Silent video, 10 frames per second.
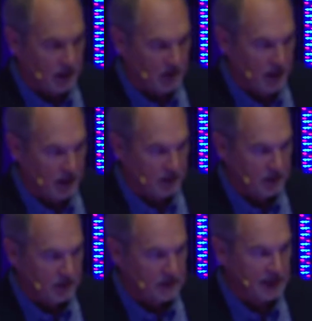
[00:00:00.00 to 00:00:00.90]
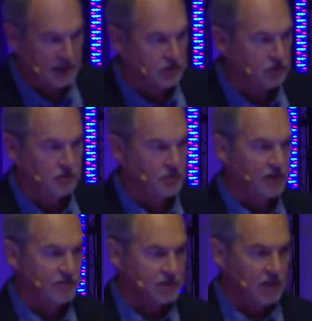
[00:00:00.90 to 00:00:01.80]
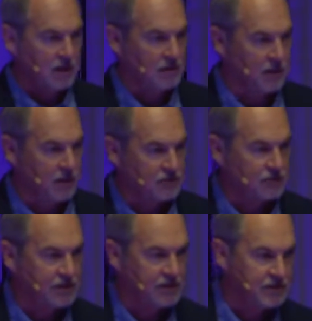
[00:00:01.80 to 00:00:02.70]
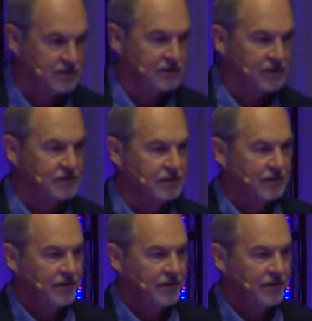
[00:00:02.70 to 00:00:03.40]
Amen. Zacchaeus couldn't believe his luck, one of the translations says.